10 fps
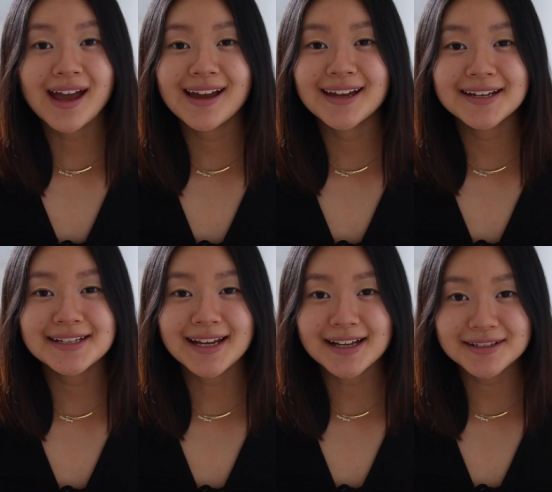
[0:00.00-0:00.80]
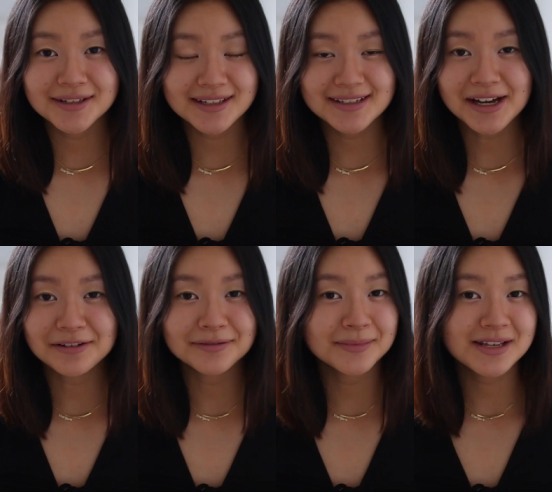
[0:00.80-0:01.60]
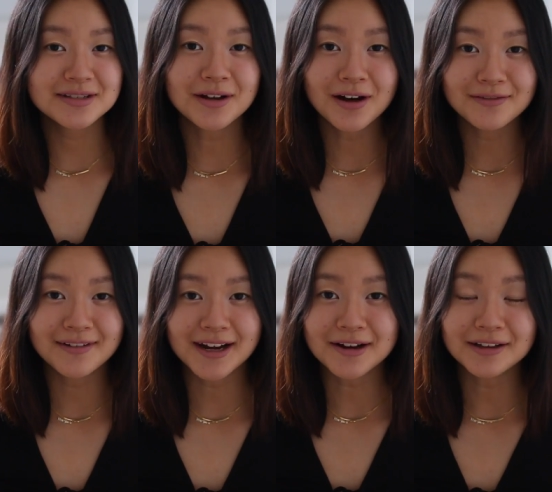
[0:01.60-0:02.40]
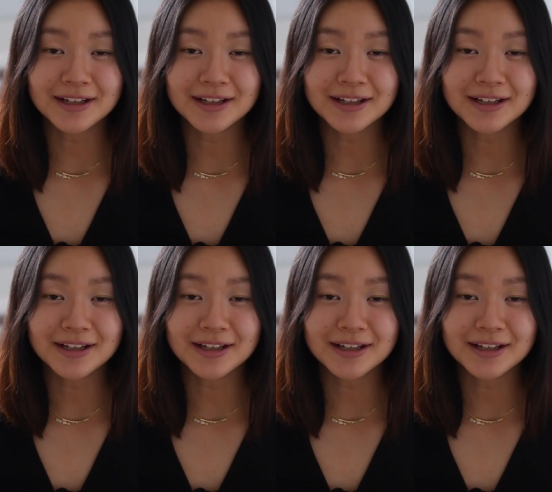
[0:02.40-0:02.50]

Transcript: and as you can tell from this haul video,